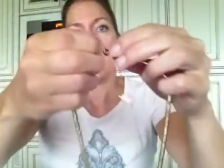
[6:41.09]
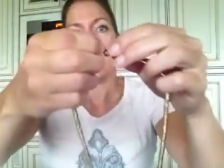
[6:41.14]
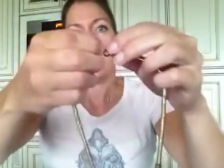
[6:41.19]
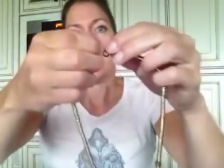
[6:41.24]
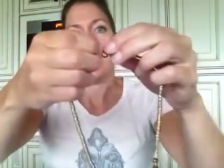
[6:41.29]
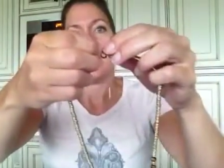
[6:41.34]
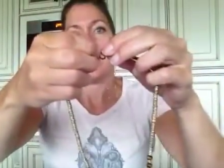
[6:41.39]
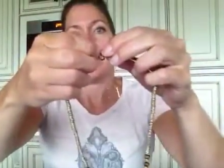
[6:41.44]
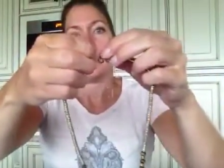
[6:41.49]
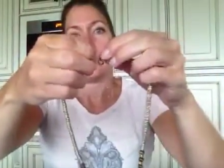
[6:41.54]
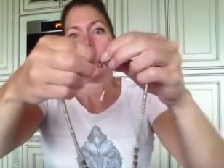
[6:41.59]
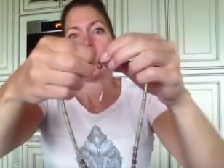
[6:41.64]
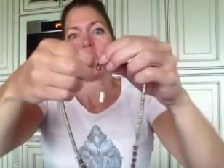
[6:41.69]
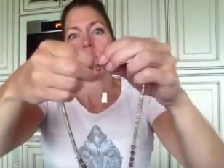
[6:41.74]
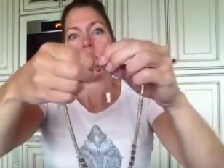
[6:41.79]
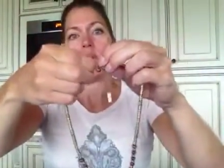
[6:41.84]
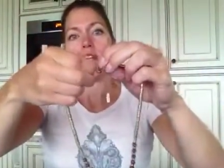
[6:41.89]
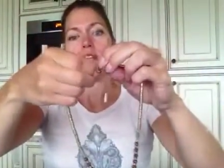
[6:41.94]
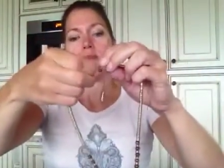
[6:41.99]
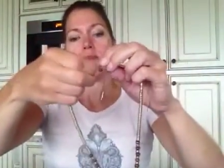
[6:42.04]
But let's
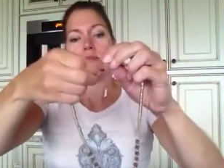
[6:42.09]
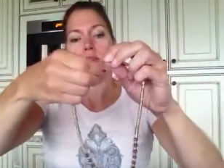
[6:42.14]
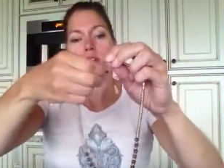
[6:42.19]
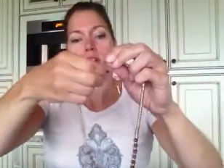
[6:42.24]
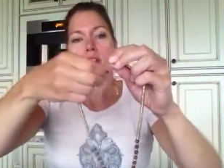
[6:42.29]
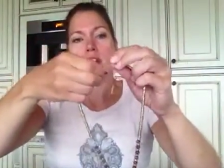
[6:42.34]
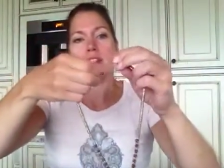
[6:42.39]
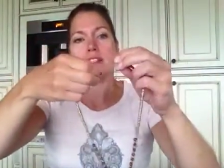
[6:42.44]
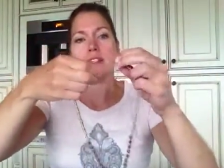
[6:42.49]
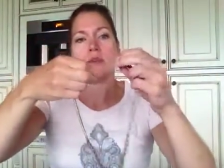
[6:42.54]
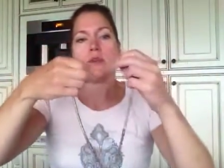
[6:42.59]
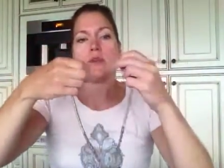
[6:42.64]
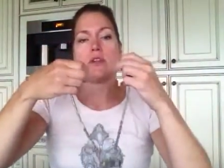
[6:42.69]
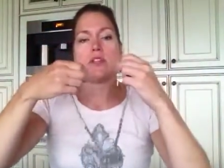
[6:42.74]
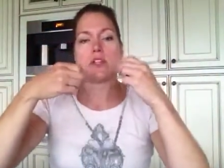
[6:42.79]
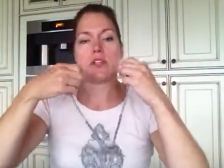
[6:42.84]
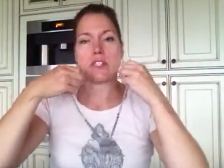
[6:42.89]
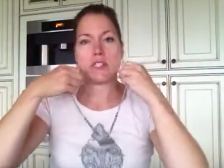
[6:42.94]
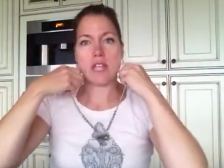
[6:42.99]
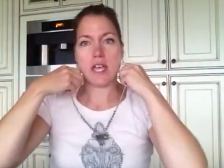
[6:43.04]
go ahead and put it on and see what it
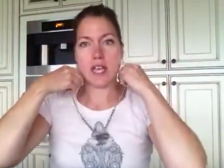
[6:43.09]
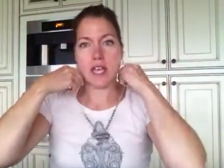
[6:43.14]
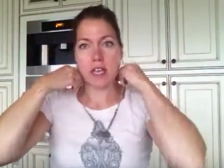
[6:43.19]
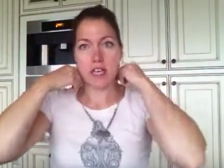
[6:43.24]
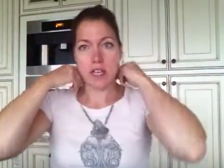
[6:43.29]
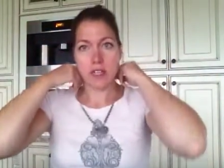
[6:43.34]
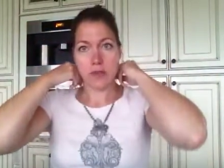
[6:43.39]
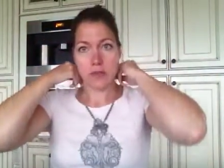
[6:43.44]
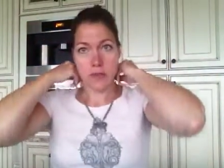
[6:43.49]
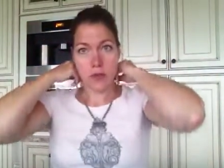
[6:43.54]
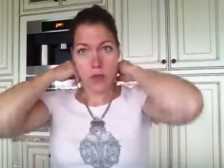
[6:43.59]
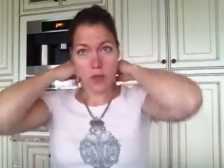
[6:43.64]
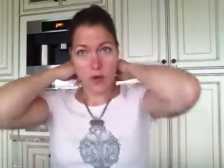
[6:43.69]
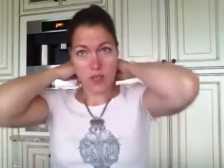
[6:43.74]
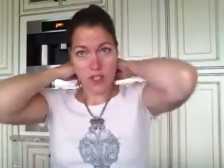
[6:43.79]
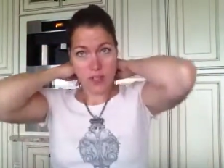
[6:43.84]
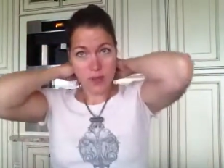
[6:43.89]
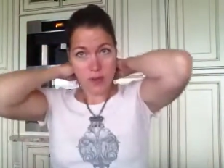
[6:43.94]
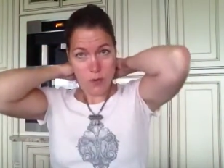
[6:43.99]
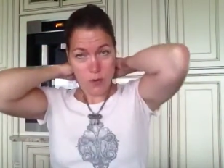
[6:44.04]
looks like. Of
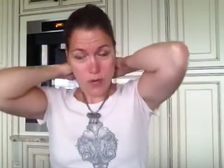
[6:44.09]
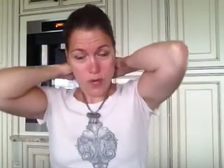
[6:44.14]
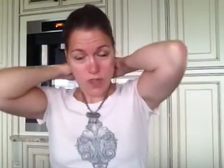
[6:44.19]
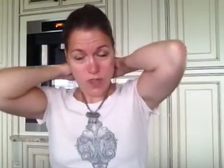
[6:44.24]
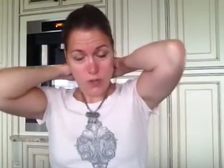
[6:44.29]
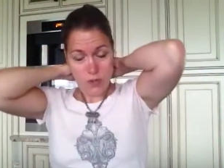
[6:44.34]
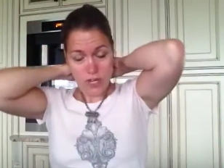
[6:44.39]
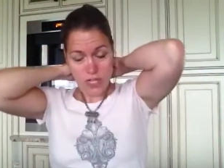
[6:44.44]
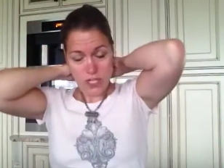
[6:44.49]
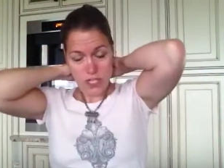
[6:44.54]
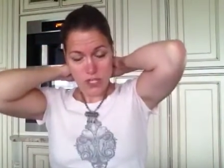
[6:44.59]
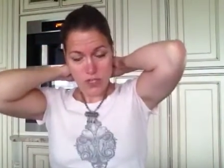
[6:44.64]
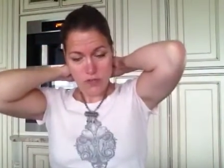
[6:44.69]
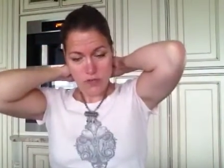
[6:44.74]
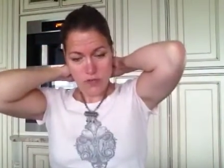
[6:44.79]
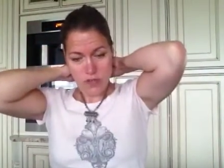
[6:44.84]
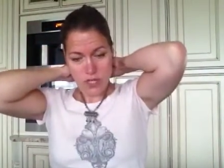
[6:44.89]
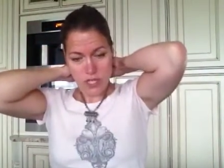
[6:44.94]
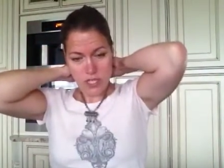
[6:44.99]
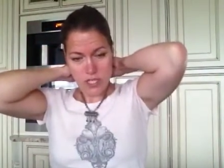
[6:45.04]
course, I'm not wearing the right shirt
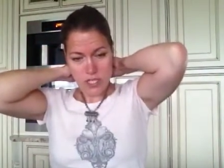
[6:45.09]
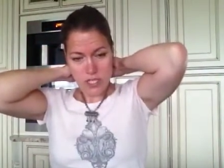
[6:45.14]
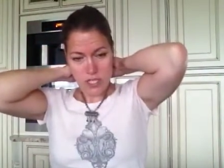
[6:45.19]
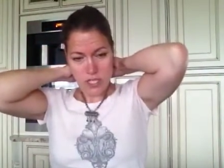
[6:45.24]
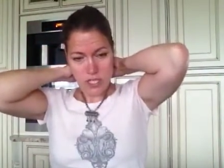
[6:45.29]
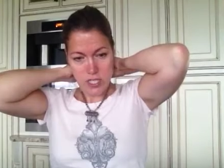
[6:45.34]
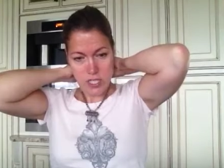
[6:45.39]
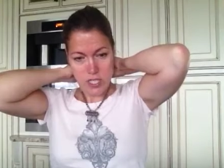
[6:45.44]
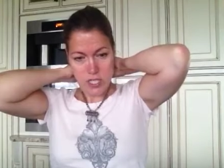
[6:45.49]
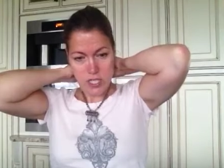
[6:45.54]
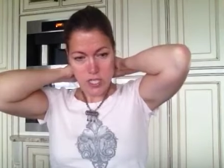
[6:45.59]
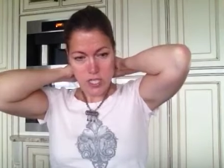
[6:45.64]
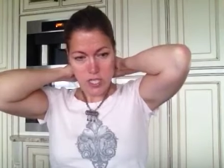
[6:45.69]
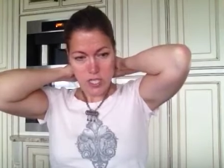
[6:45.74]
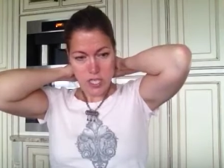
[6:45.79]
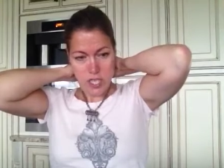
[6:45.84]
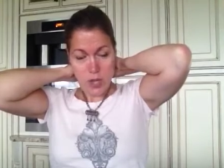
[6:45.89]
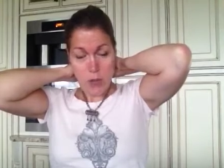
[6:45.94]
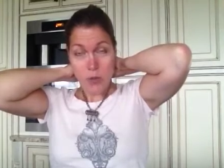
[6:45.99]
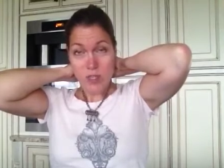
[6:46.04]
for this.
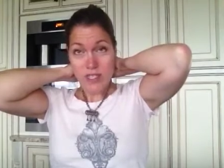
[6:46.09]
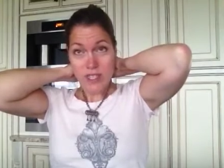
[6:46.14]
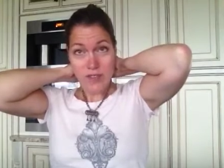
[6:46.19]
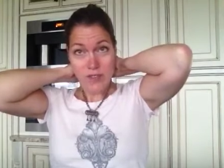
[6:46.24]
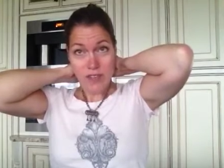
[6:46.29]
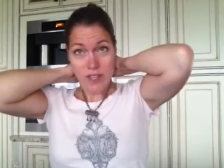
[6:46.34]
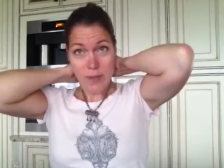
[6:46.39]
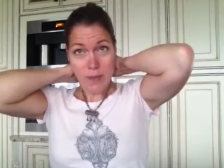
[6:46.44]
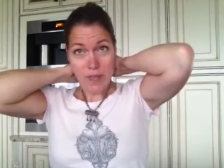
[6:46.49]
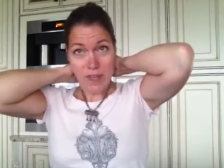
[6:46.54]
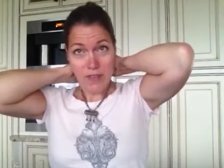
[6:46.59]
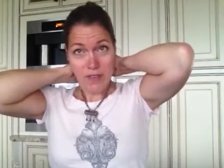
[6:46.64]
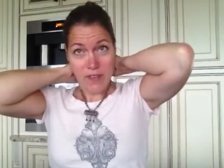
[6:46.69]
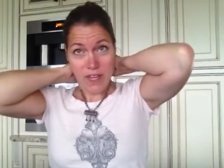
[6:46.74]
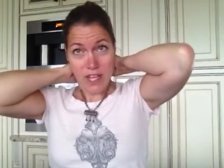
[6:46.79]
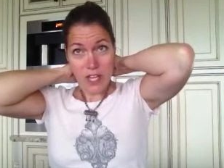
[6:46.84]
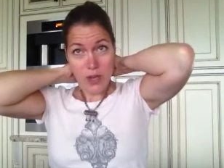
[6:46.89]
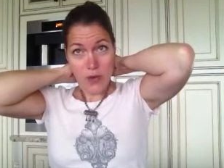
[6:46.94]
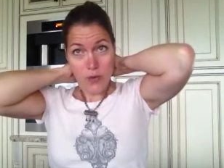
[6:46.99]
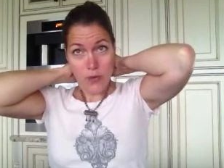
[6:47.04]
I wasn't even going to make a
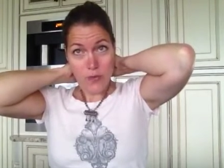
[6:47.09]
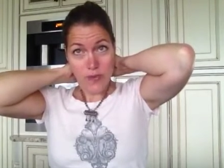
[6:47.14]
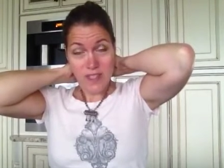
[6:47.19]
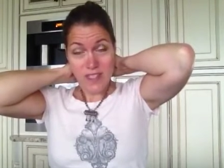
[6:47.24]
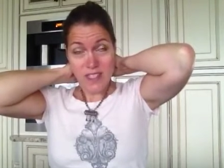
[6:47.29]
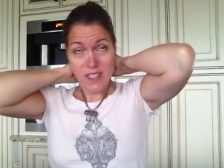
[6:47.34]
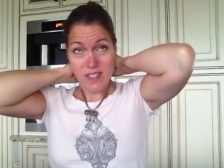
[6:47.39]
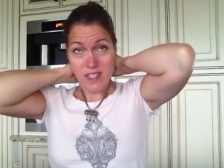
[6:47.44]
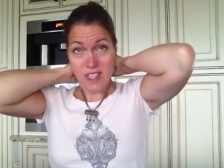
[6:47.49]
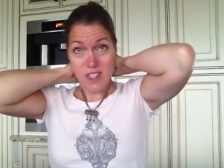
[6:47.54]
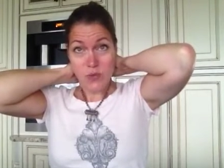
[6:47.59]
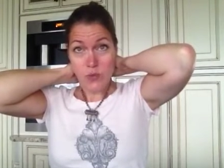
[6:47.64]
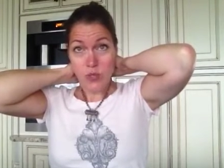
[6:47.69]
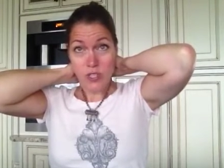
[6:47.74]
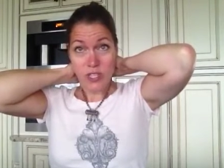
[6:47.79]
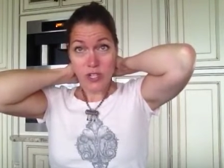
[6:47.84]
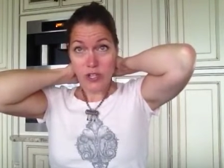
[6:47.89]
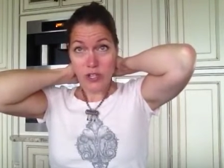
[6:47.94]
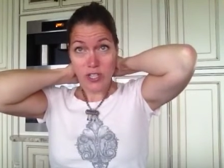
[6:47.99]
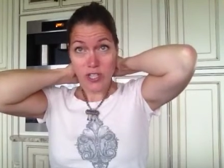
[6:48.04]
video. This is It's
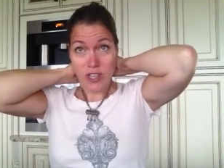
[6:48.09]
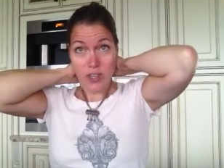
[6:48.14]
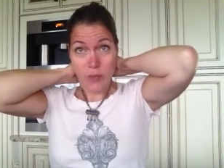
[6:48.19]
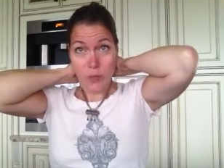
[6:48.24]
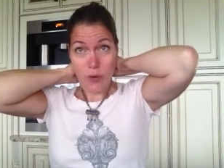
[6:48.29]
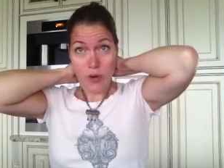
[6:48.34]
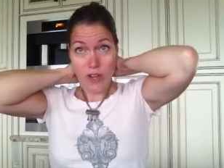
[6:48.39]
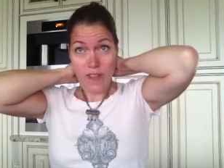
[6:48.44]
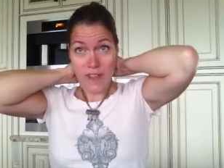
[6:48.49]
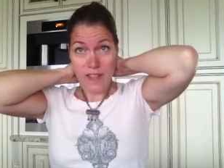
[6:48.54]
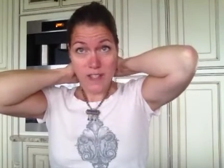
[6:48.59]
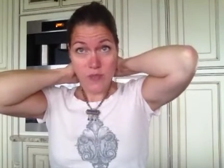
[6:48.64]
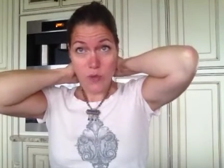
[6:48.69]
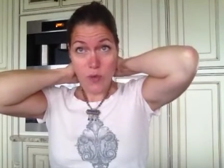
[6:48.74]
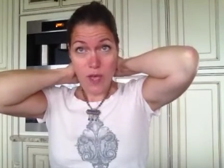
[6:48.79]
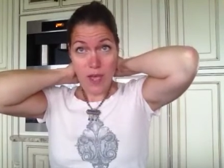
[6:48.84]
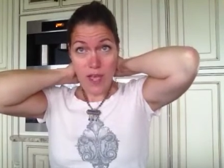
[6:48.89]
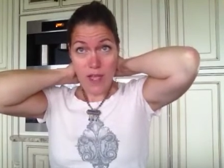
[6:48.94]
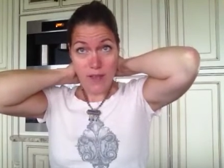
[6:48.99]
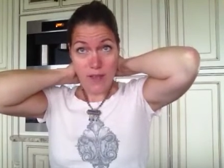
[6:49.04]
really early in the morning. That's
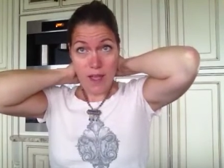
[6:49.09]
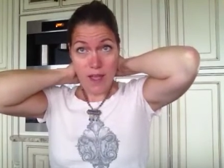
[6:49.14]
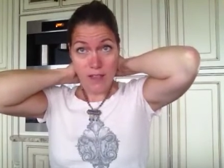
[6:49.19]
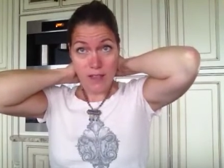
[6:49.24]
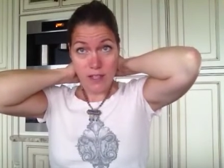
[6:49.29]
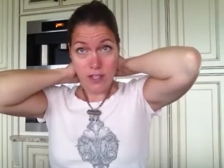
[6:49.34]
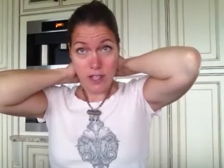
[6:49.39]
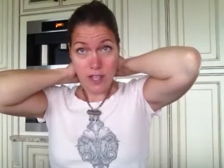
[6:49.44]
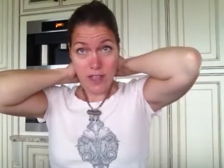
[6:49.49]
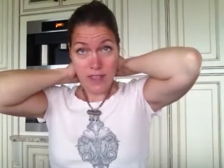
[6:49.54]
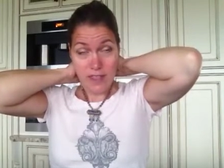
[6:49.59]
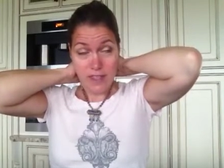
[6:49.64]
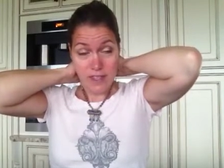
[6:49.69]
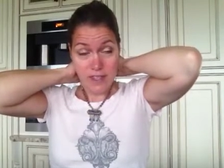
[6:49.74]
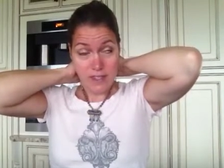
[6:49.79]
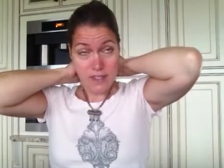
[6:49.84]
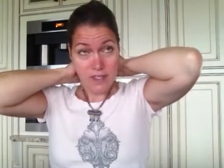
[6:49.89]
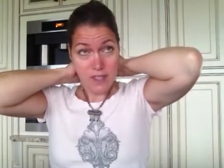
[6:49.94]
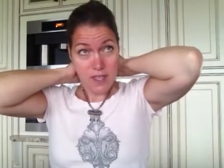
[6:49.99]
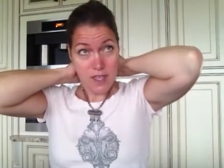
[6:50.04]
why I look like
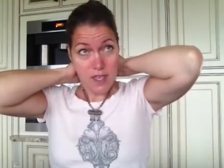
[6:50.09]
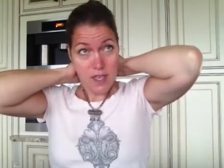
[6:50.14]
this.